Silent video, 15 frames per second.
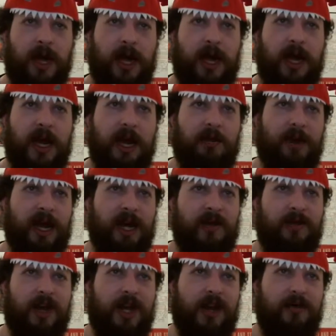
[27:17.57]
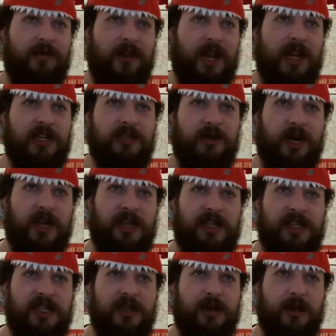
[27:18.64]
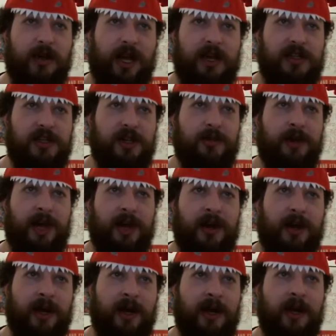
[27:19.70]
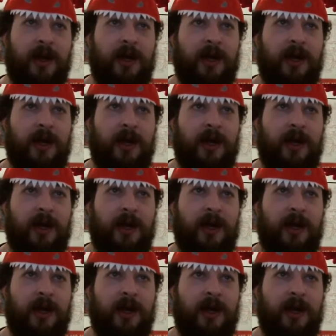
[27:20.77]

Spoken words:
and it might even have the XYZ location. It might not.